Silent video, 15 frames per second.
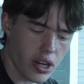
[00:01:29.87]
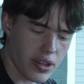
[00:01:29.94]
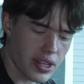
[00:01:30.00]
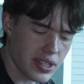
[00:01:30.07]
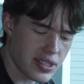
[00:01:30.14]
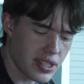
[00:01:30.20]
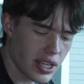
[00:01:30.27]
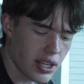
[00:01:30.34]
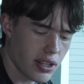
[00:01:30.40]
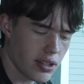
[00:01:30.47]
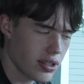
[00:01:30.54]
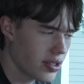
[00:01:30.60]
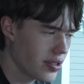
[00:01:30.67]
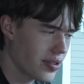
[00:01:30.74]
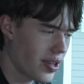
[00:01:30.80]
they
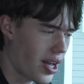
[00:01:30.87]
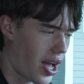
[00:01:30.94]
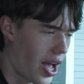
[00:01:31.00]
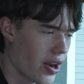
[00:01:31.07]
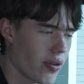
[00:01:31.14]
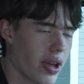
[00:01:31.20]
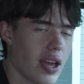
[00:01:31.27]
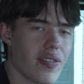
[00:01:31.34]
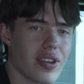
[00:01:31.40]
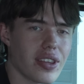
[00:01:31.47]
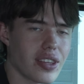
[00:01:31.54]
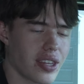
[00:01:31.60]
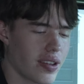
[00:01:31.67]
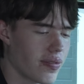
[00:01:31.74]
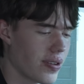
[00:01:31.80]
sell. I don't have
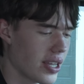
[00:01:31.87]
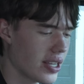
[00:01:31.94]
anything that